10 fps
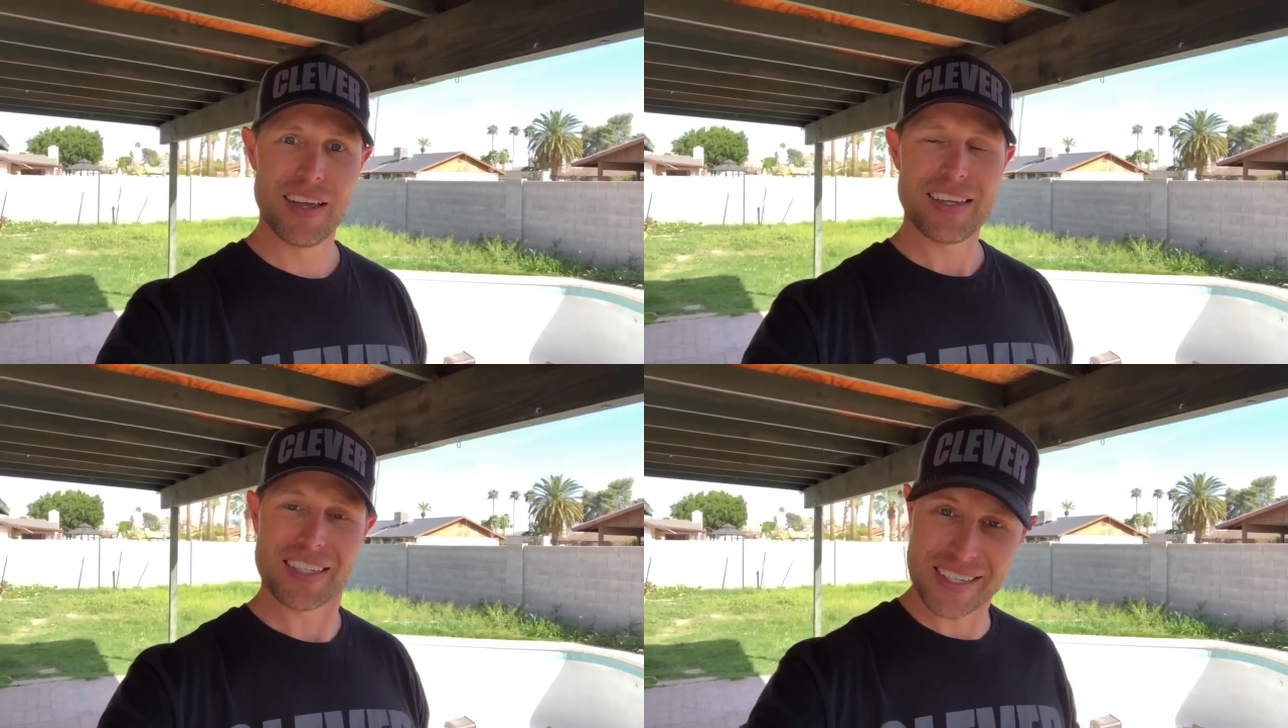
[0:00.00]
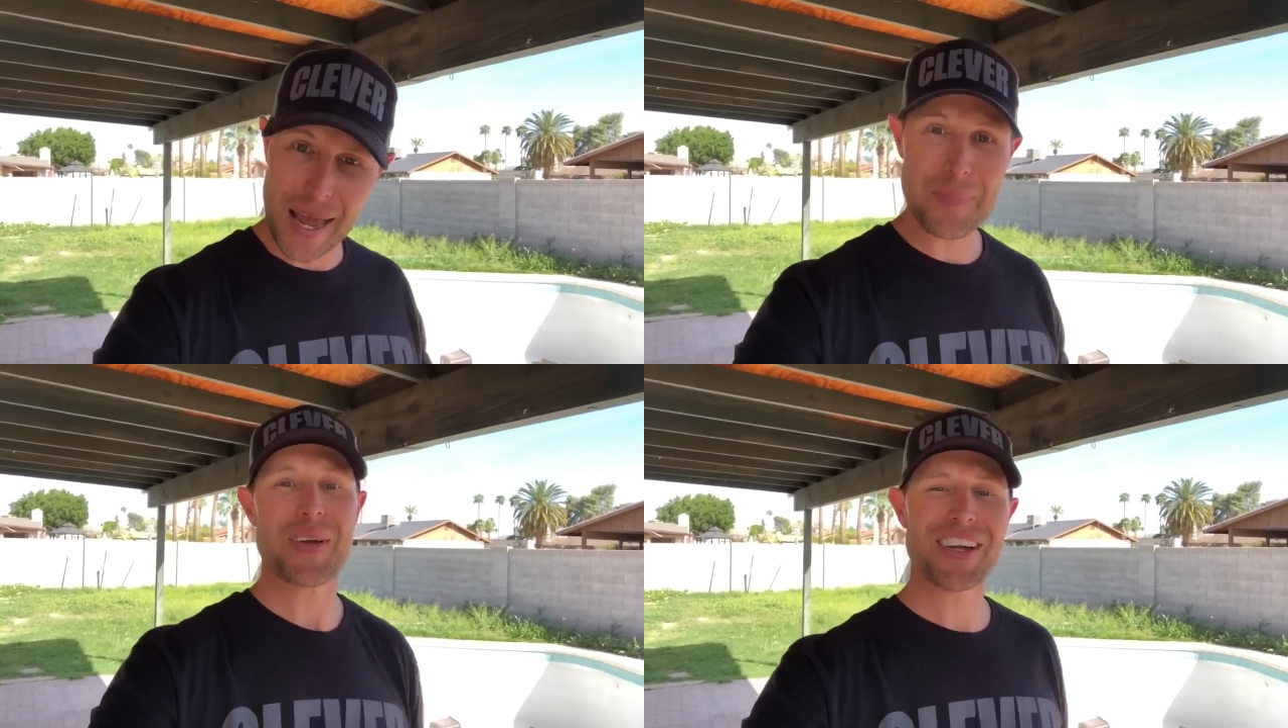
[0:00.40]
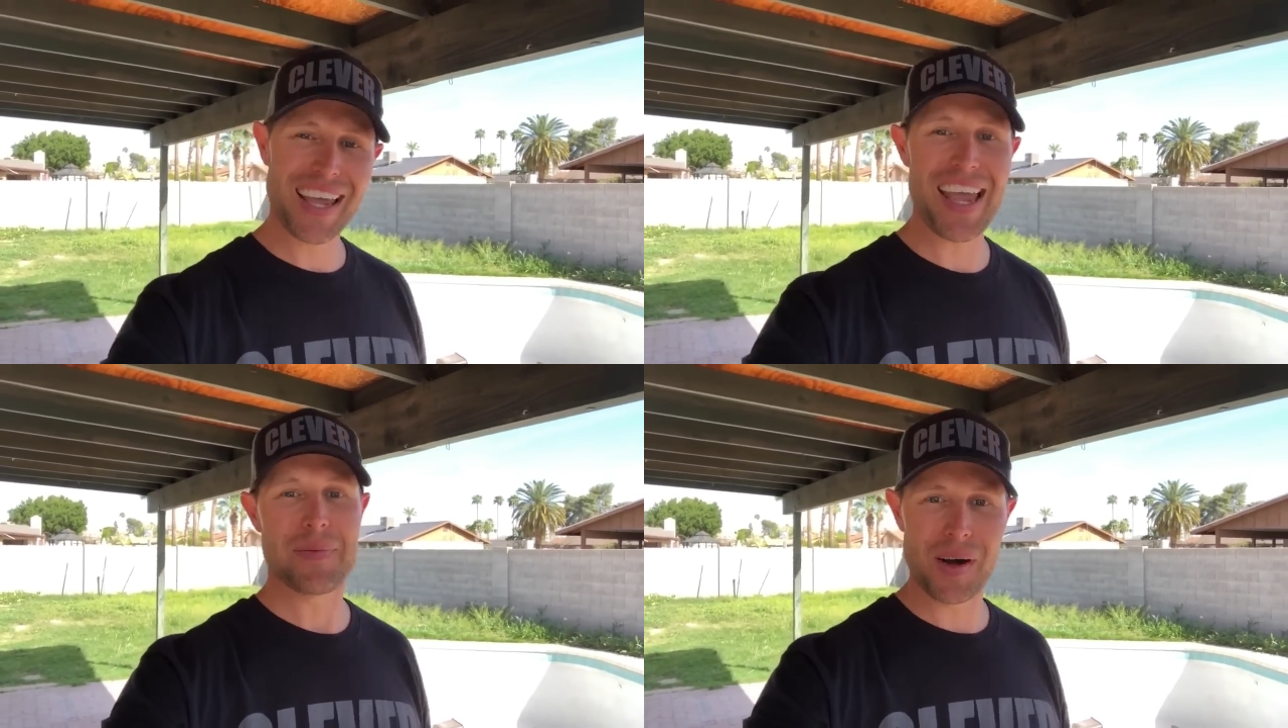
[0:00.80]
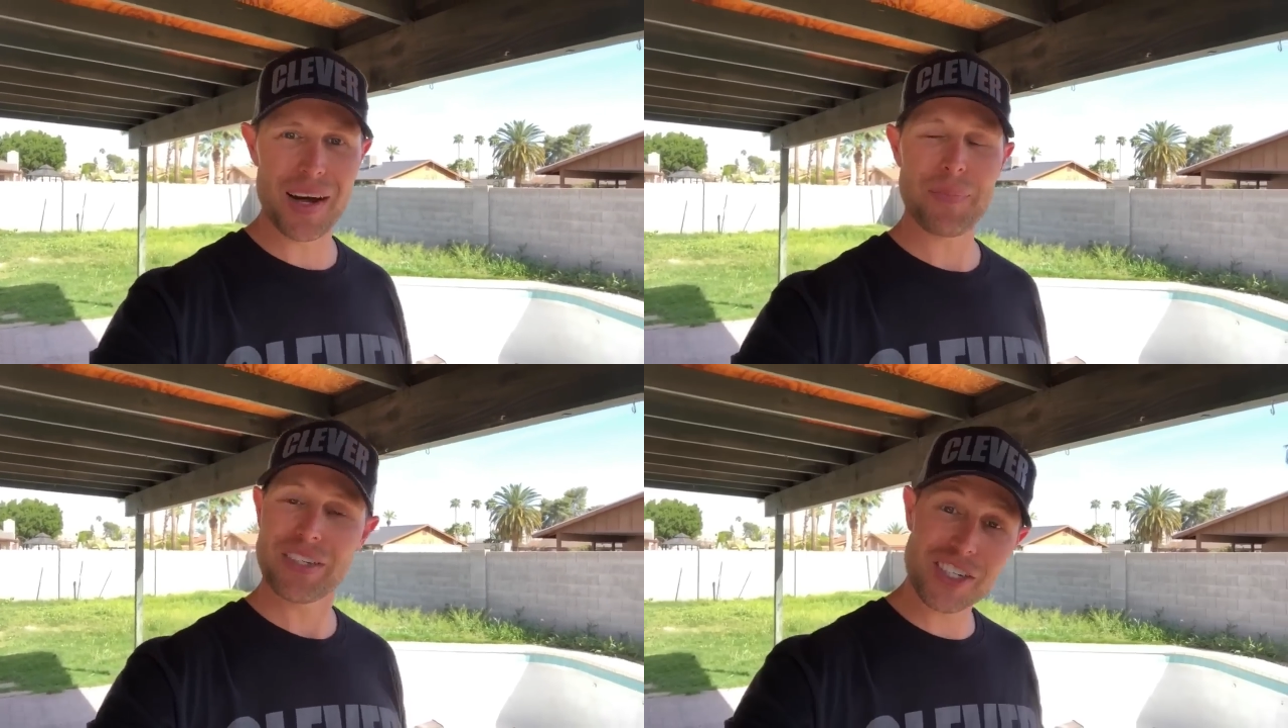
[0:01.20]
Step your game
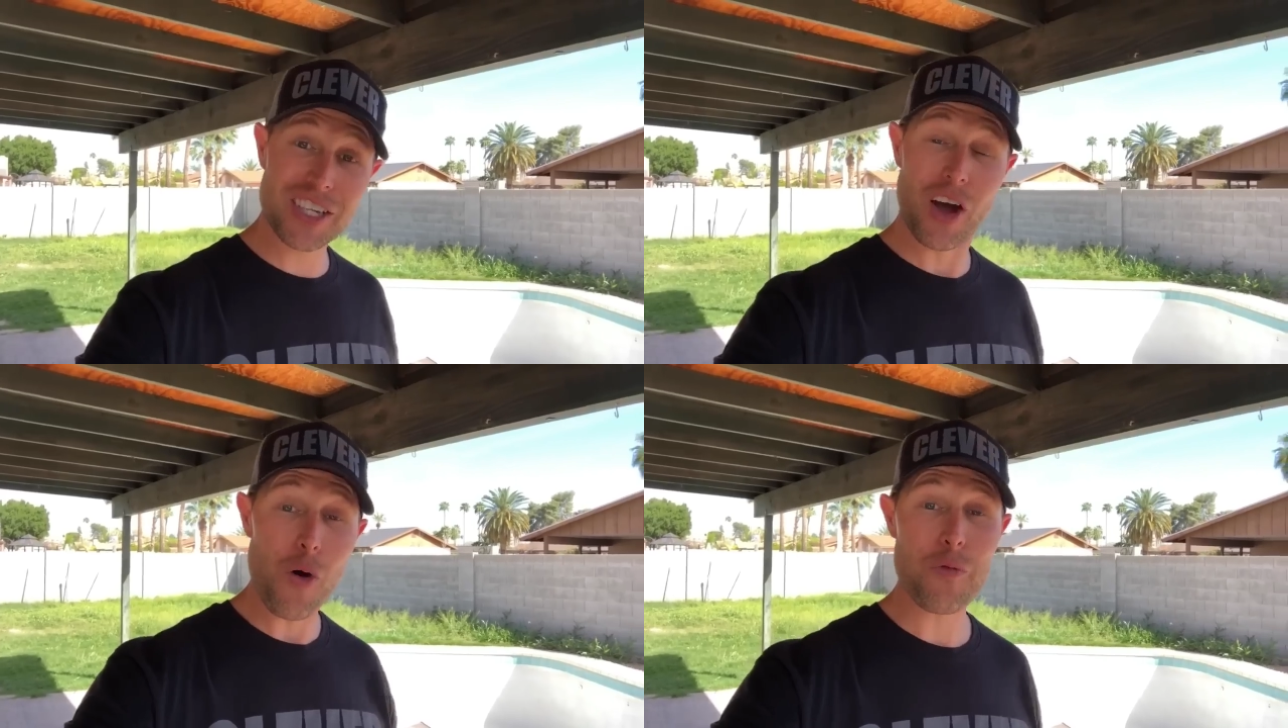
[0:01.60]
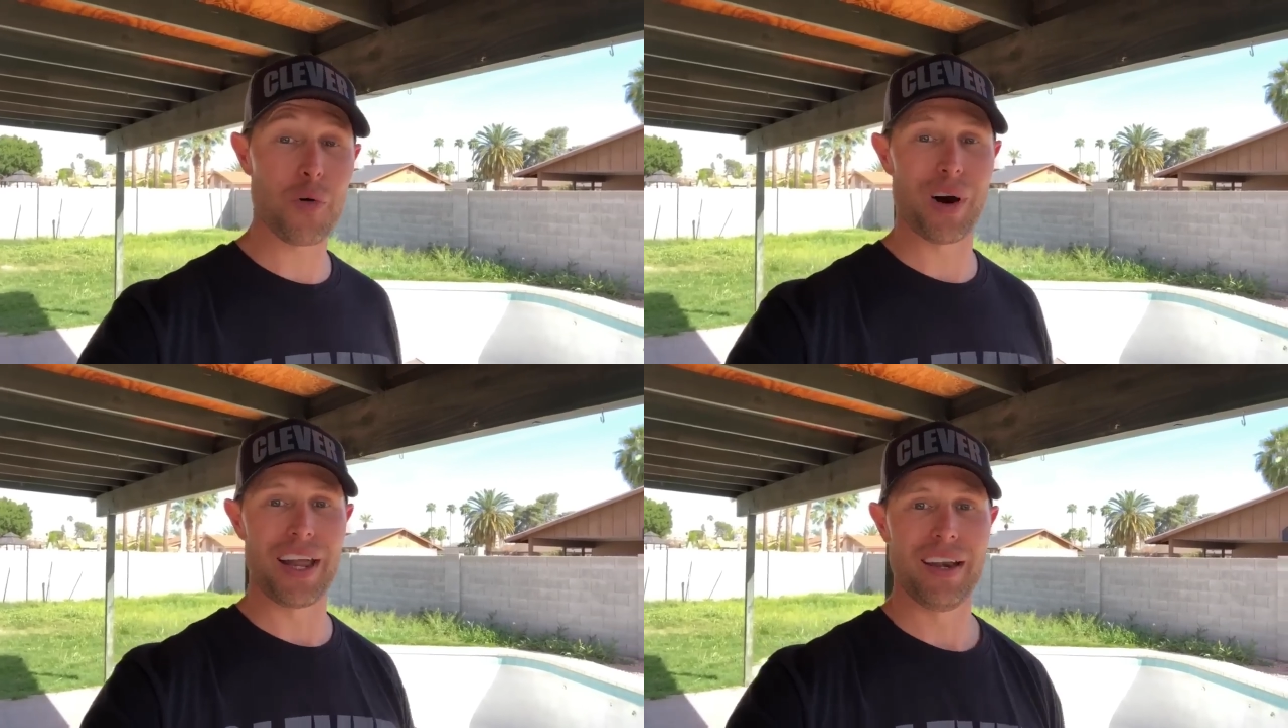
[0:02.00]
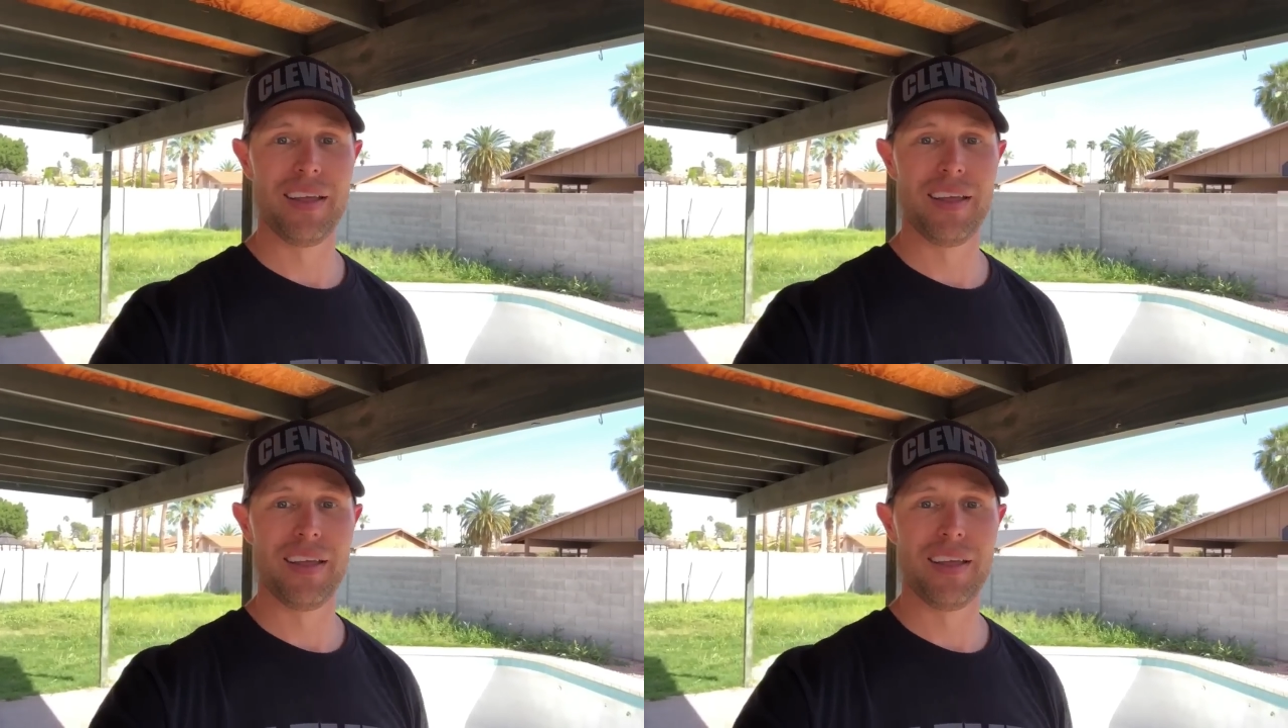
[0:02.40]
up and just go for it.